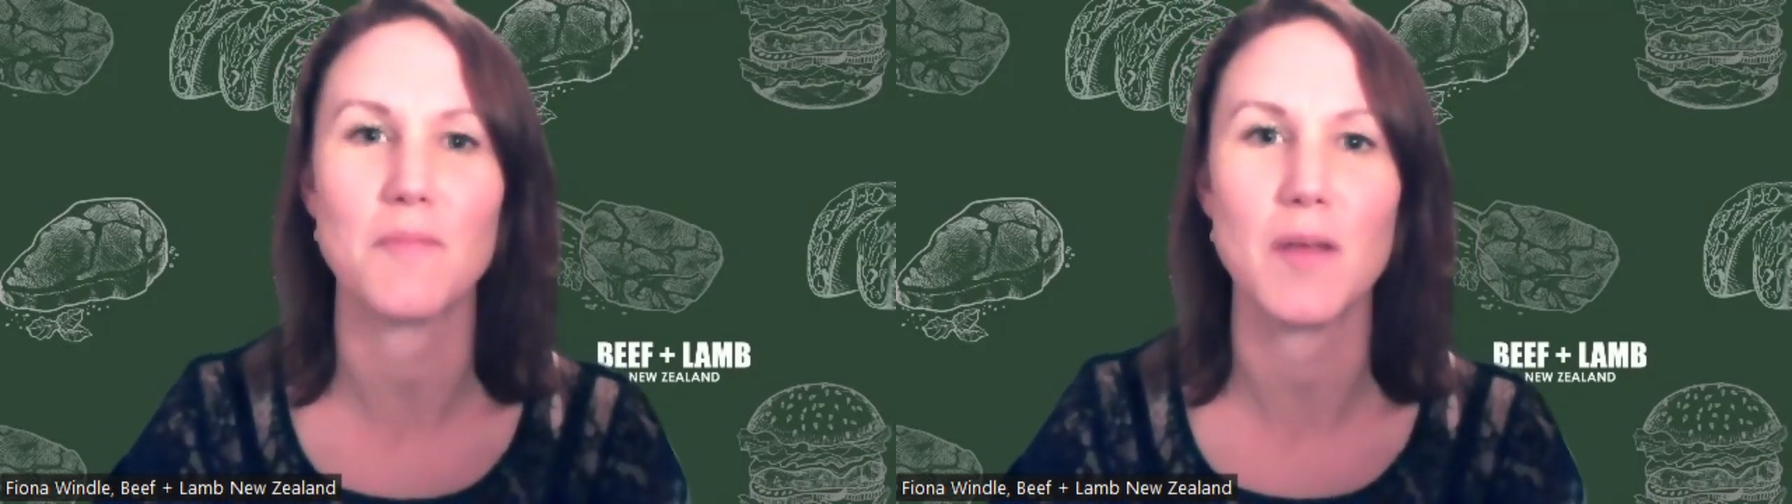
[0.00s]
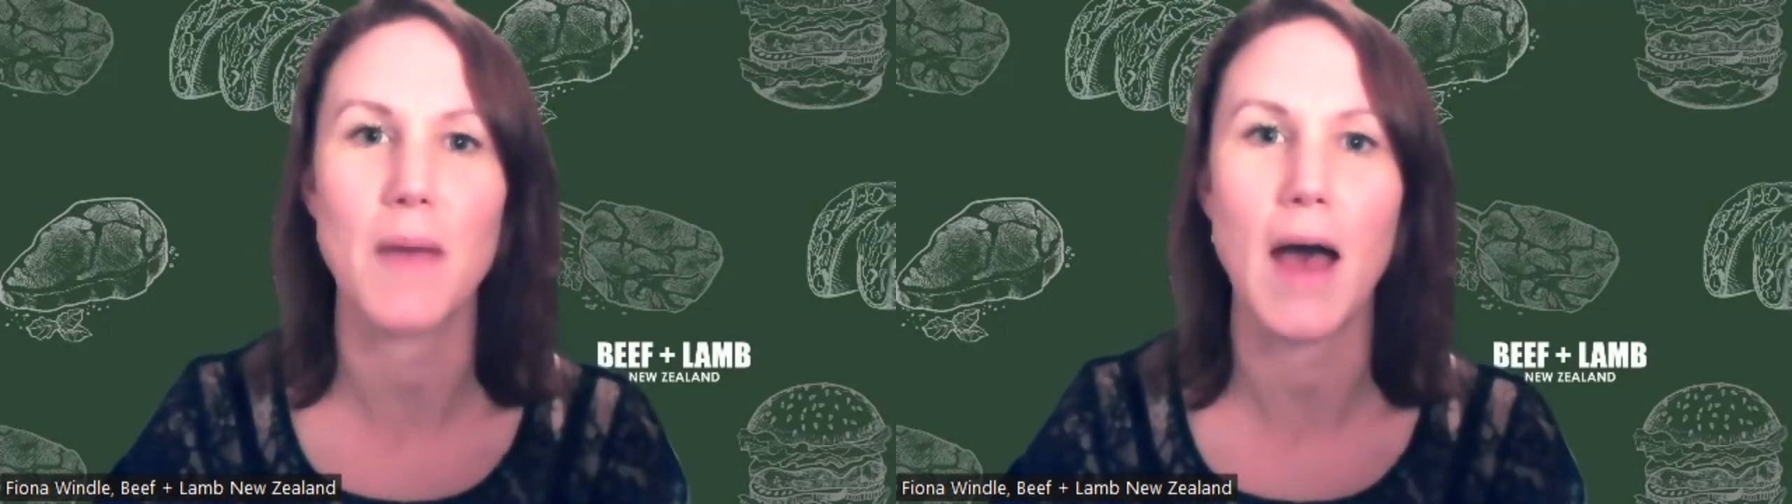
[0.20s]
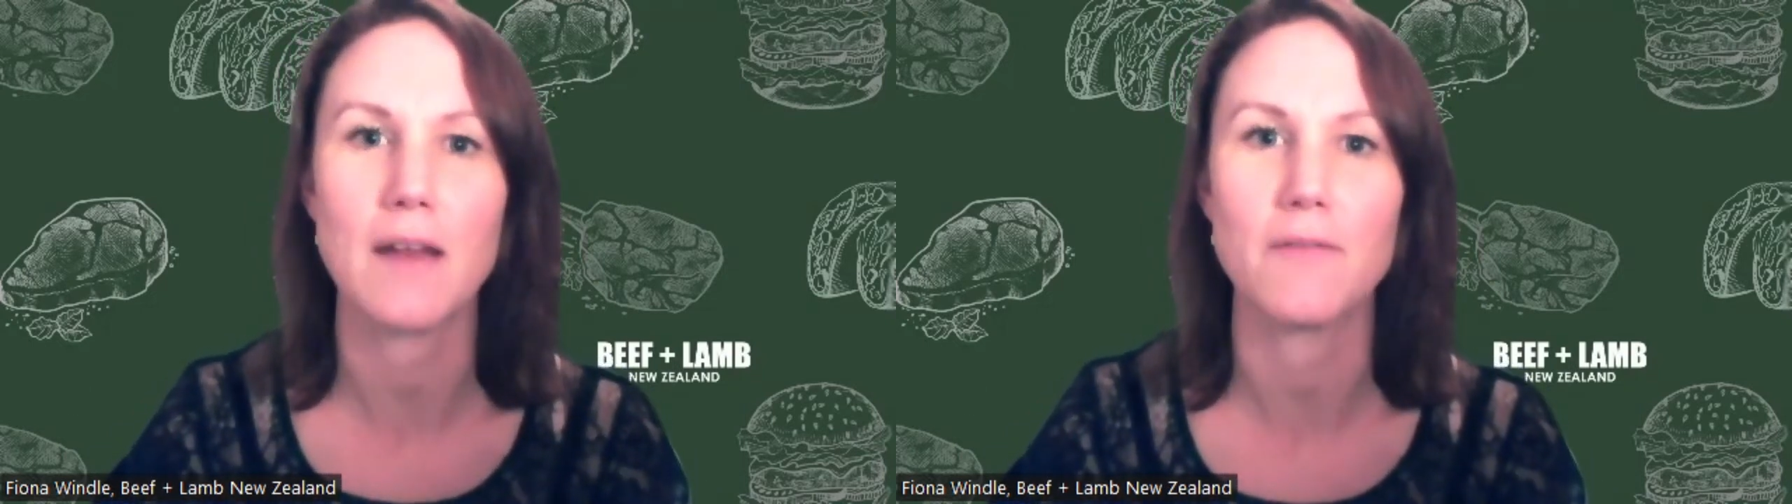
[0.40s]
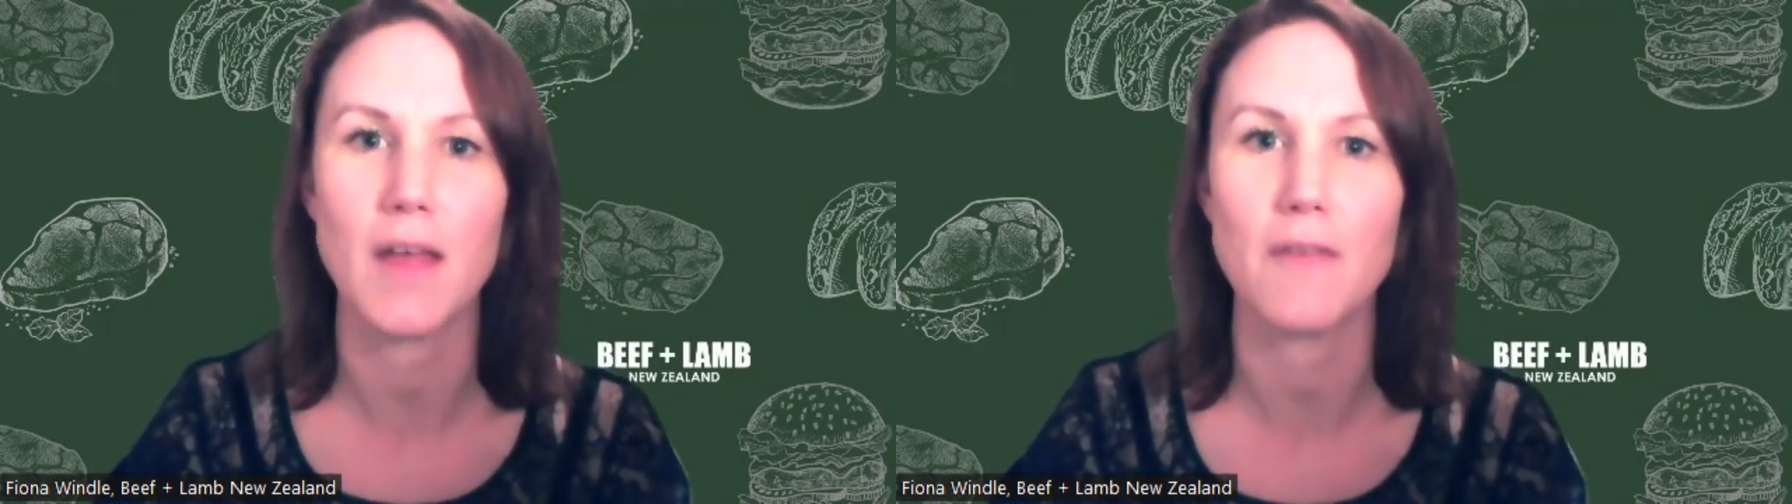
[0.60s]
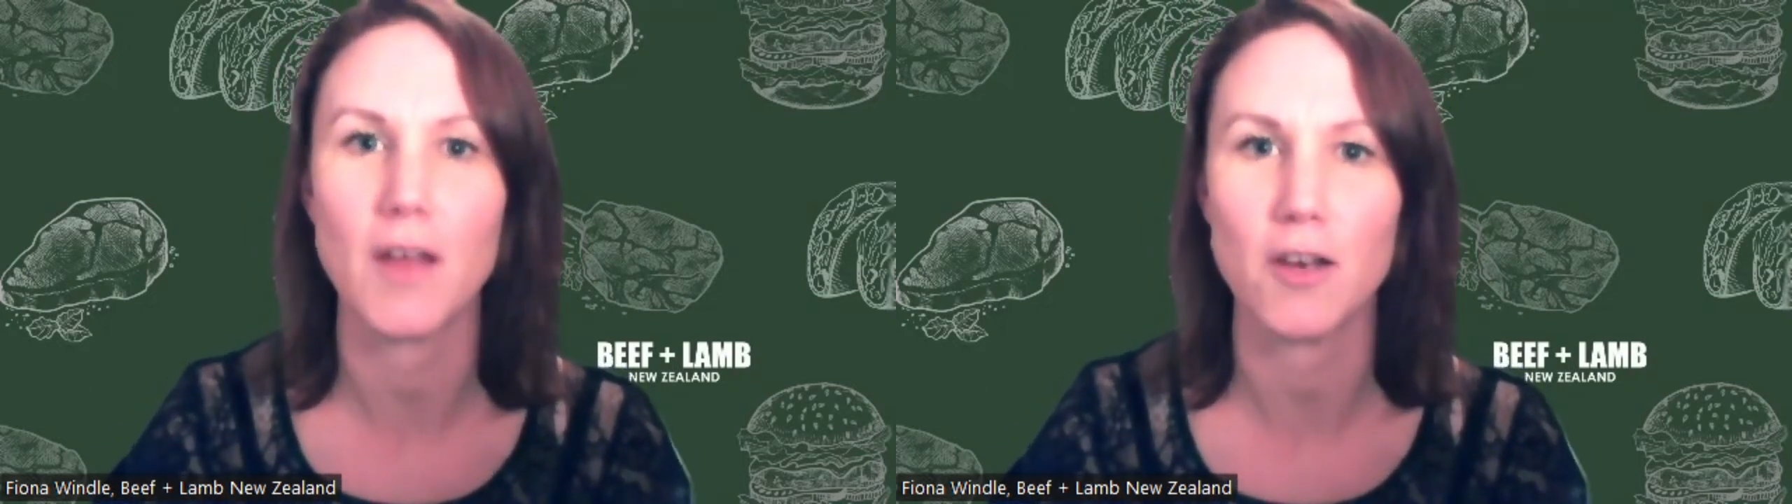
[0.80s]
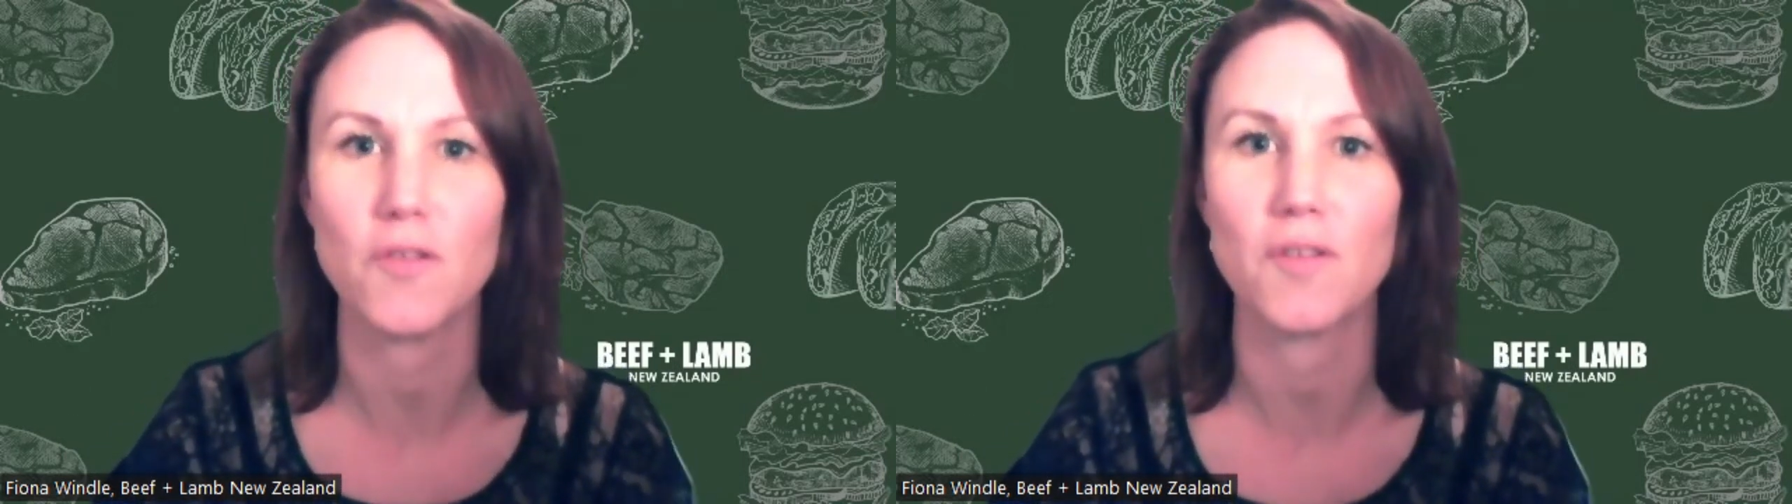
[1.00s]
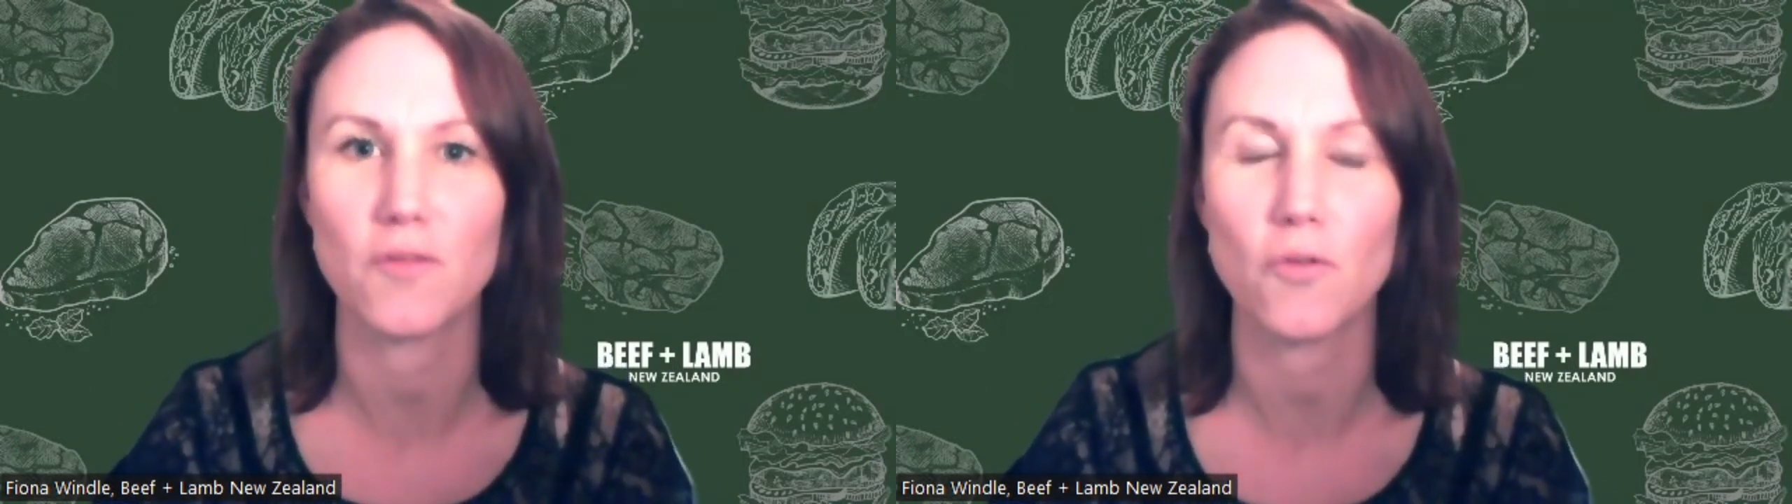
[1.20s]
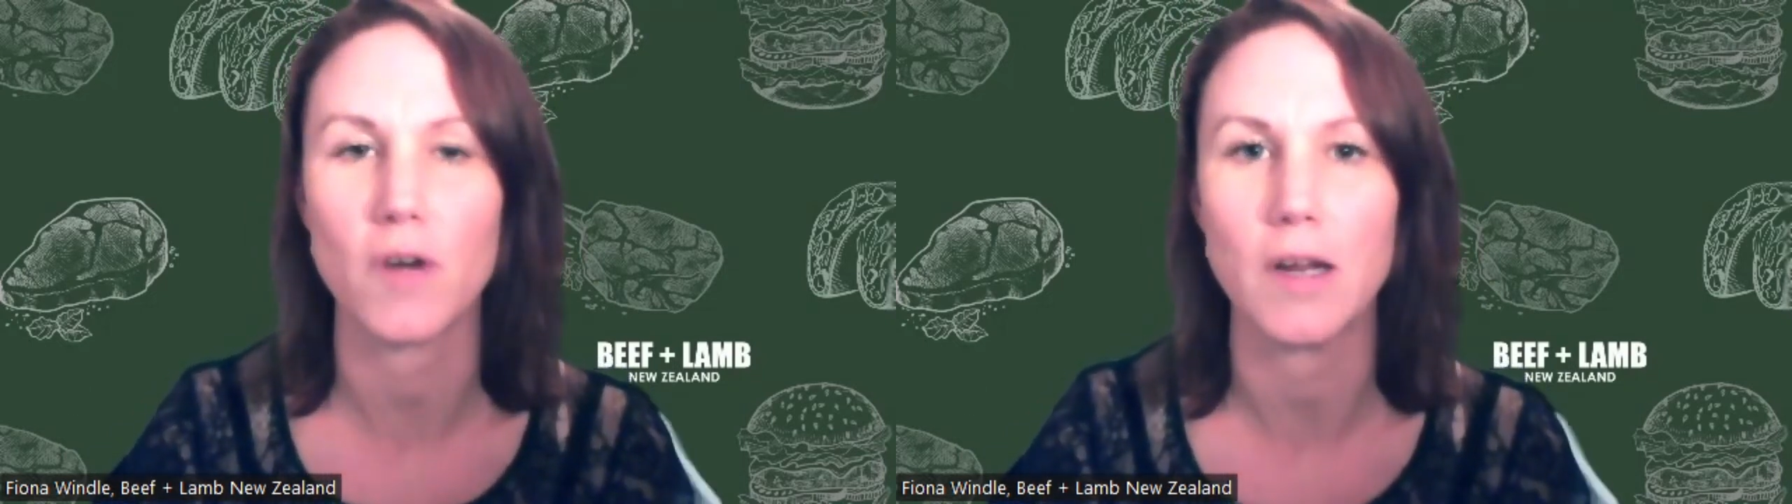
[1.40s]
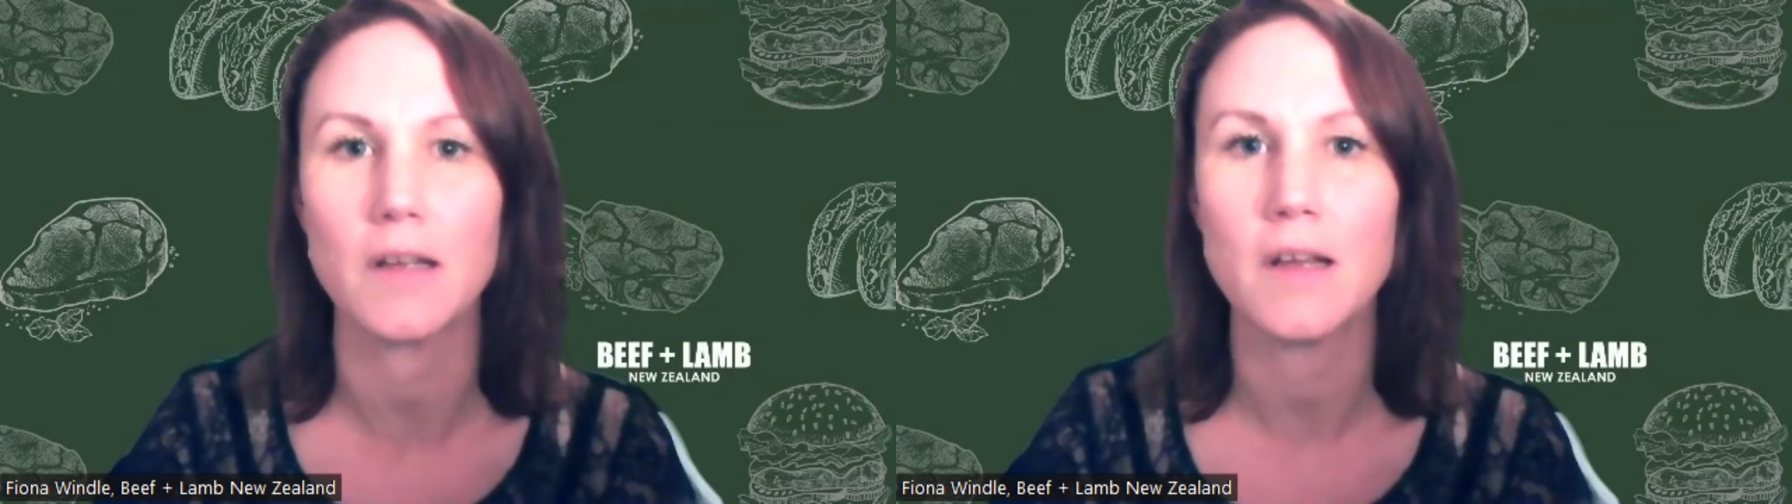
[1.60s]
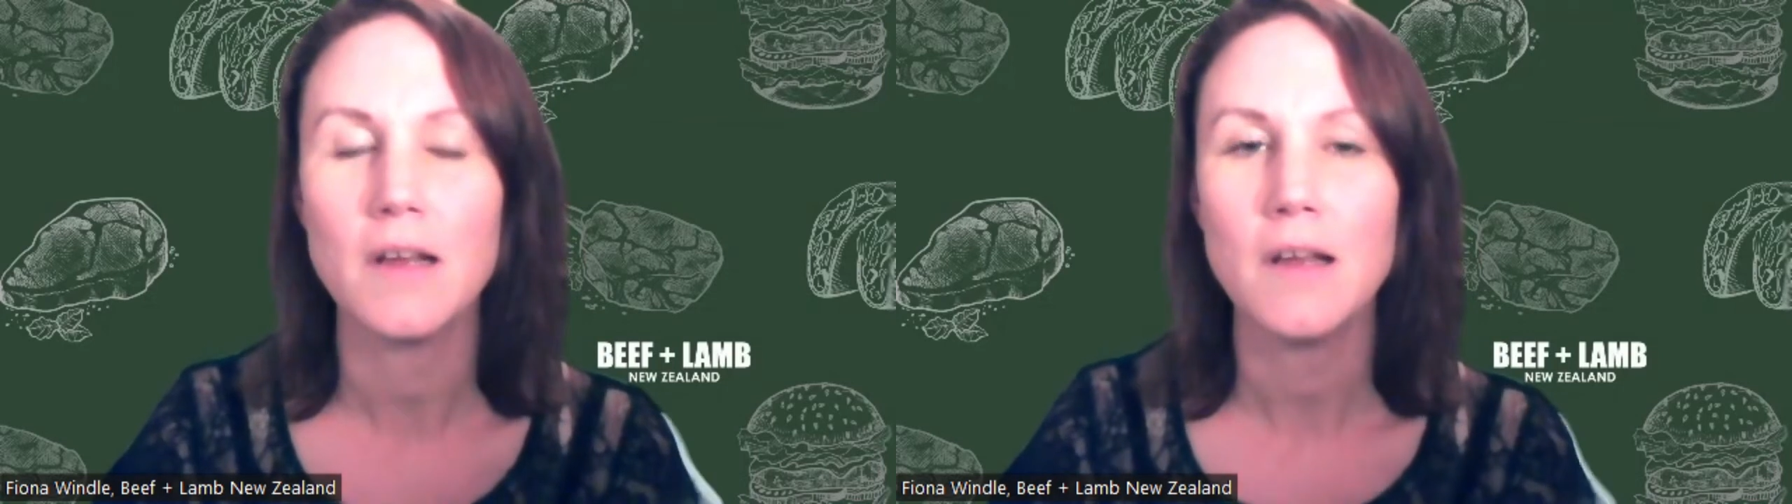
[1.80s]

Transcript: to be part of that value story.